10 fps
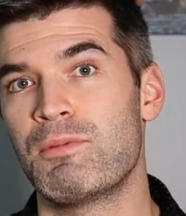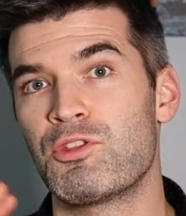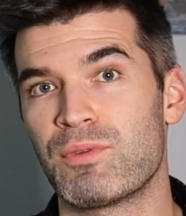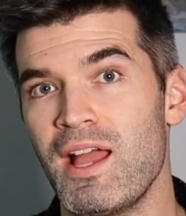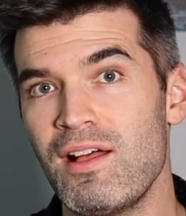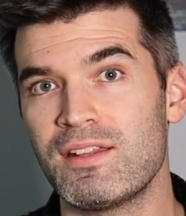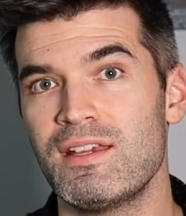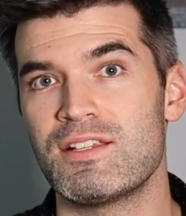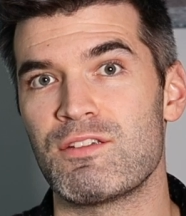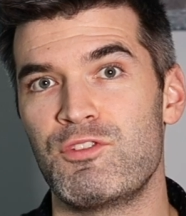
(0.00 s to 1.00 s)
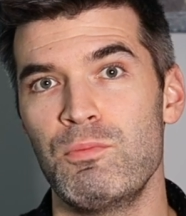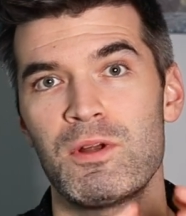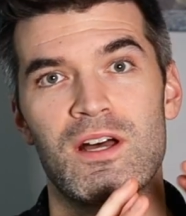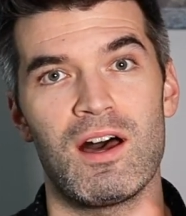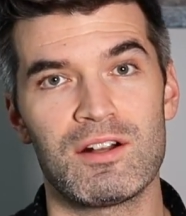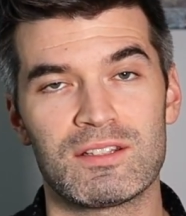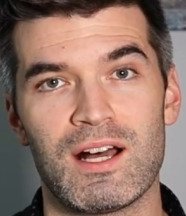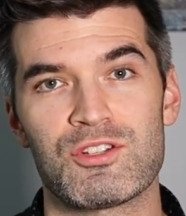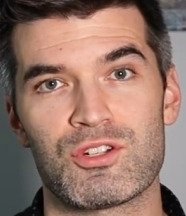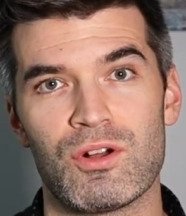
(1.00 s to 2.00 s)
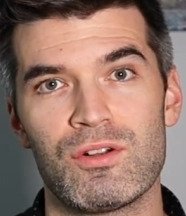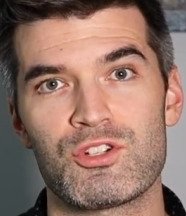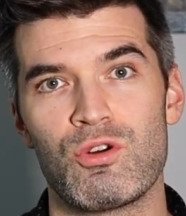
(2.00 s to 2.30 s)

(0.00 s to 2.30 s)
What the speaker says: But the reality is, if you put $100,000